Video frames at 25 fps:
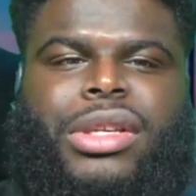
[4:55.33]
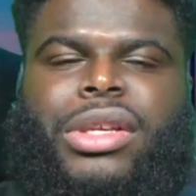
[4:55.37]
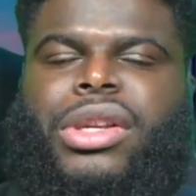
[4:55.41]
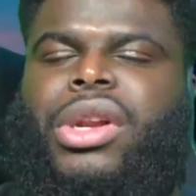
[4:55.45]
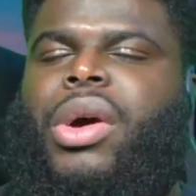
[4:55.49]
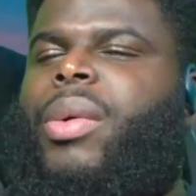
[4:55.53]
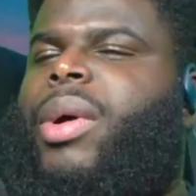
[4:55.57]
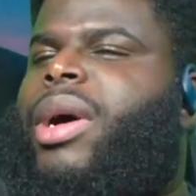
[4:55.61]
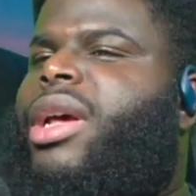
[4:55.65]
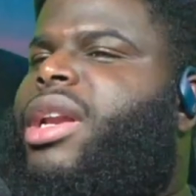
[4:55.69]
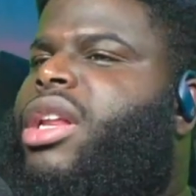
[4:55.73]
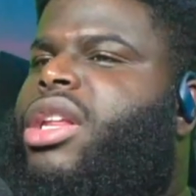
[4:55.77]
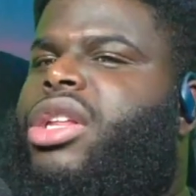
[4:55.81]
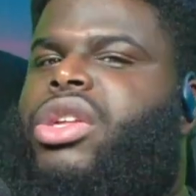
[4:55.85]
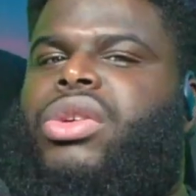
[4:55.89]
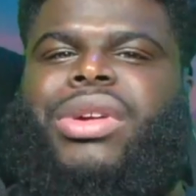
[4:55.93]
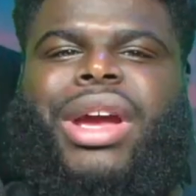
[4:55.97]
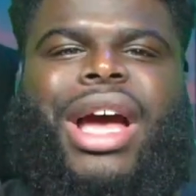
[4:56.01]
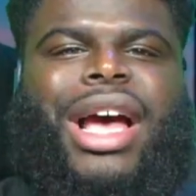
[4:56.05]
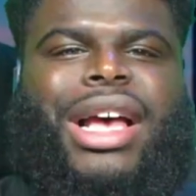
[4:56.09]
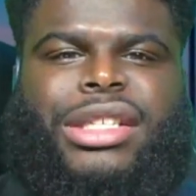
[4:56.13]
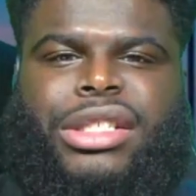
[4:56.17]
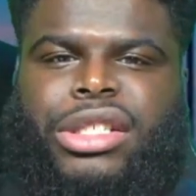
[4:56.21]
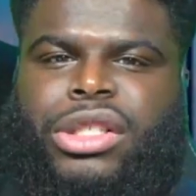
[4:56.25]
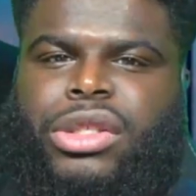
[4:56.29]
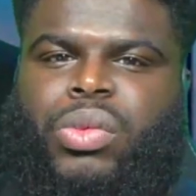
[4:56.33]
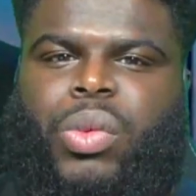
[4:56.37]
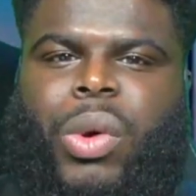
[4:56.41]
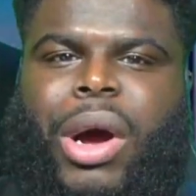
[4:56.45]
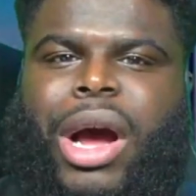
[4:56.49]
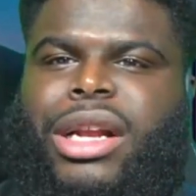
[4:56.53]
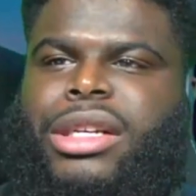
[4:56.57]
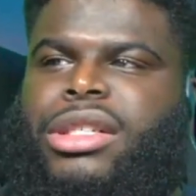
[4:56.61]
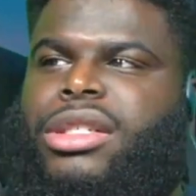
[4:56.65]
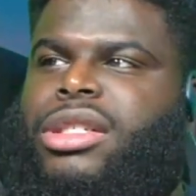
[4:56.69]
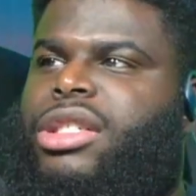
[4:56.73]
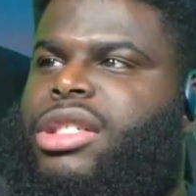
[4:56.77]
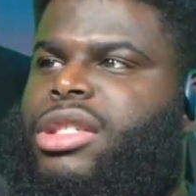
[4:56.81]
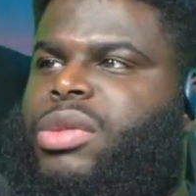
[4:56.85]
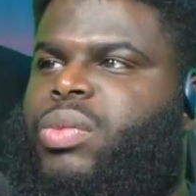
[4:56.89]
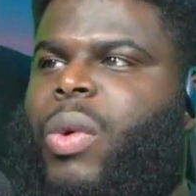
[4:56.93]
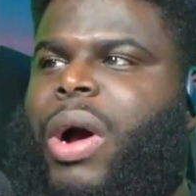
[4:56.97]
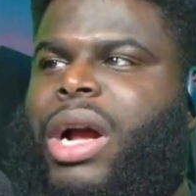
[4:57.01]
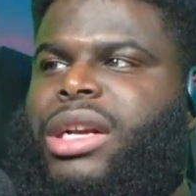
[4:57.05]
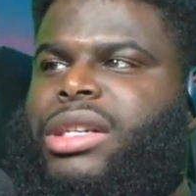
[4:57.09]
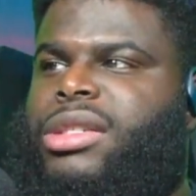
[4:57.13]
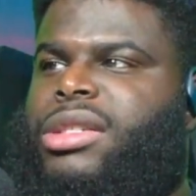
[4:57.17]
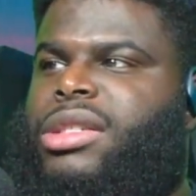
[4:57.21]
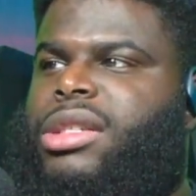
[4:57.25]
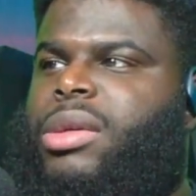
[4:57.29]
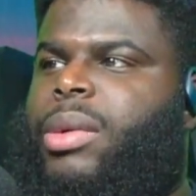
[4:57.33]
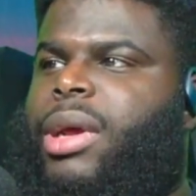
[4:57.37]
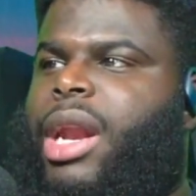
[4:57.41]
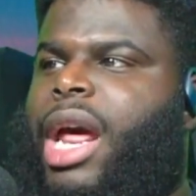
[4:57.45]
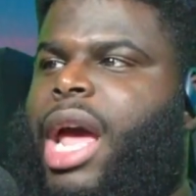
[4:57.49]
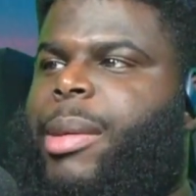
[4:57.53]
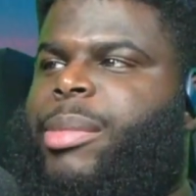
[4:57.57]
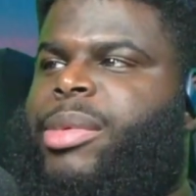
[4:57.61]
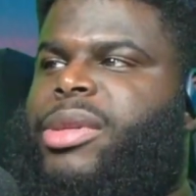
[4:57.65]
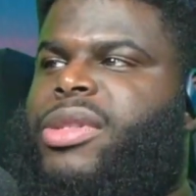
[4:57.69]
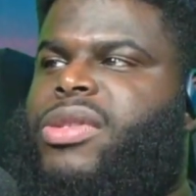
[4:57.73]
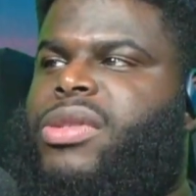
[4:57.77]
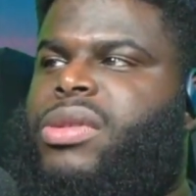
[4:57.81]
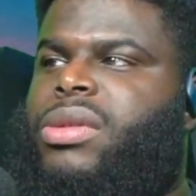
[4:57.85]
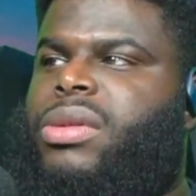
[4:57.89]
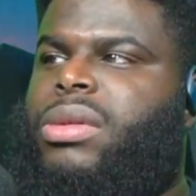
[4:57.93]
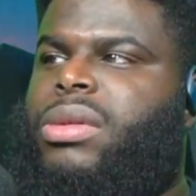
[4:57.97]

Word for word: You know what? You guys just watch, just watch and see what happens.